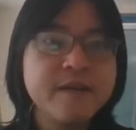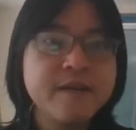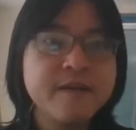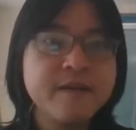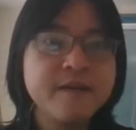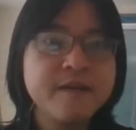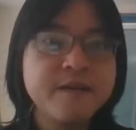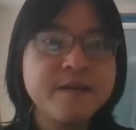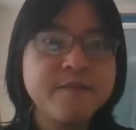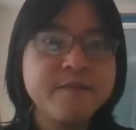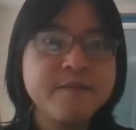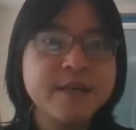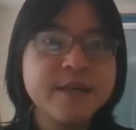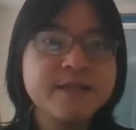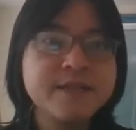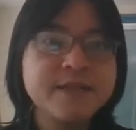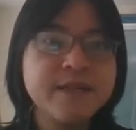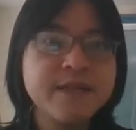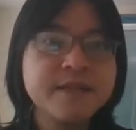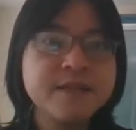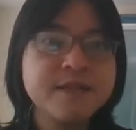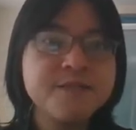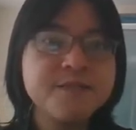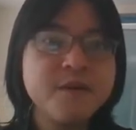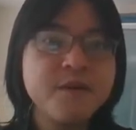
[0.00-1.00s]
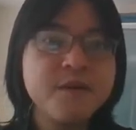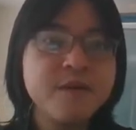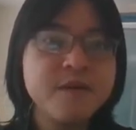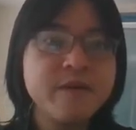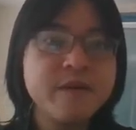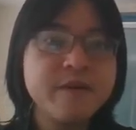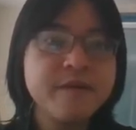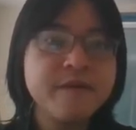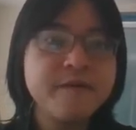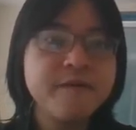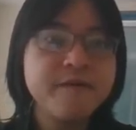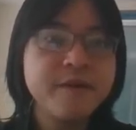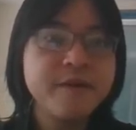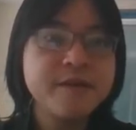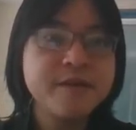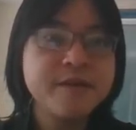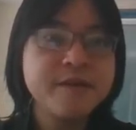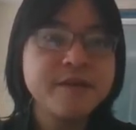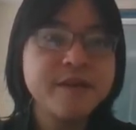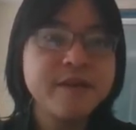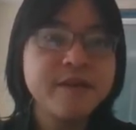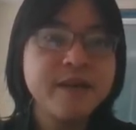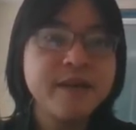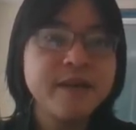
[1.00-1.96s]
make sense more if we see a